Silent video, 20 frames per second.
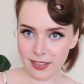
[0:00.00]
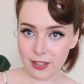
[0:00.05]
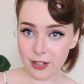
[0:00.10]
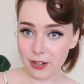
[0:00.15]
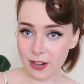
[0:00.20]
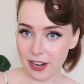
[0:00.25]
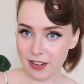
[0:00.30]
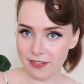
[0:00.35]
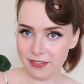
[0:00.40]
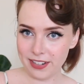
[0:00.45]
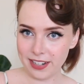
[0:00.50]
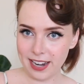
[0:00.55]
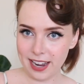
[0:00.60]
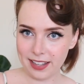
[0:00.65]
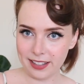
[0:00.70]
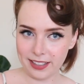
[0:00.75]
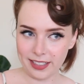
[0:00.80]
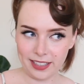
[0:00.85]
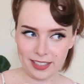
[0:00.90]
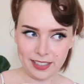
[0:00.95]
The grand
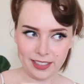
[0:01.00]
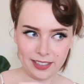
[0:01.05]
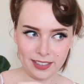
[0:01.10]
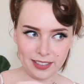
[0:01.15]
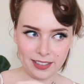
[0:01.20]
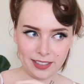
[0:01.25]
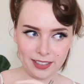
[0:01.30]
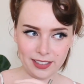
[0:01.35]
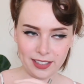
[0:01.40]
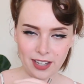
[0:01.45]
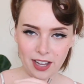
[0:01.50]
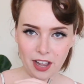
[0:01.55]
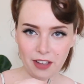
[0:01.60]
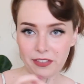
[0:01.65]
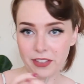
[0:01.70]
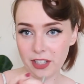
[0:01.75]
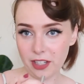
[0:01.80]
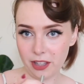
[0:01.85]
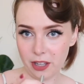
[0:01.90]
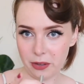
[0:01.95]
finale
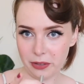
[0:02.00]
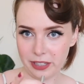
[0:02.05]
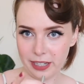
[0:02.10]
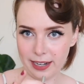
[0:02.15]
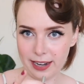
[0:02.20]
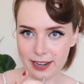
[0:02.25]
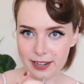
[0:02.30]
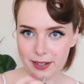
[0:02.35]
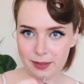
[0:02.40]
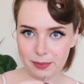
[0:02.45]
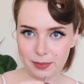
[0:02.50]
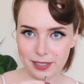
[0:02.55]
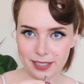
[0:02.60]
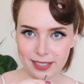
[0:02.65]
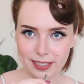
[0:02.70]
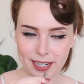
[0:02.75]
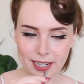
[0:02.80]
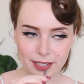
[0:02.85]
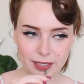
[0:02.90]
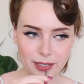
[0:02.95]
of the clothing items
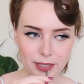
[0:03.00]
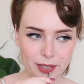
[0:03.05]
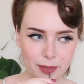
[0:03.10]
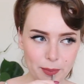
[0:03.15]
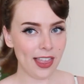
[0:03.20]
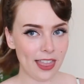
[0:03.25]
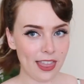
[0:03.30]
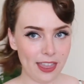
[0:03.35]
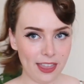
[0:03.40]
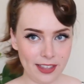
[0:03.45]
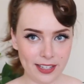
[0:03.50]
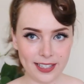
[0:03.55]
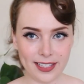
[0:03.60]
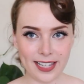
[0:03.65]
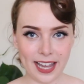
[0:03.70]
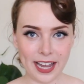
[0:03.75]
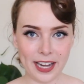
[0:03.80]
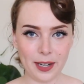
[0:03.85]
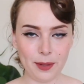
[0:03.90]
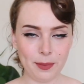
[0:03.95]
is next.
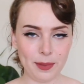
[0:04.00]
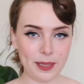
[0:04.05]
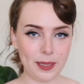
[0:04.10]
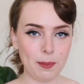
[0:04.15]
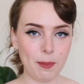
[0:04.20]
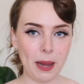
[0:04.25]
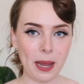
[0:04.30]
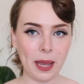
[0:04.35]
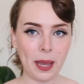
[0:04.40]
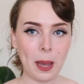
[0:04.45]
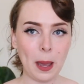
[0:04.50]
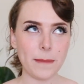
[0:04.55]
This item is my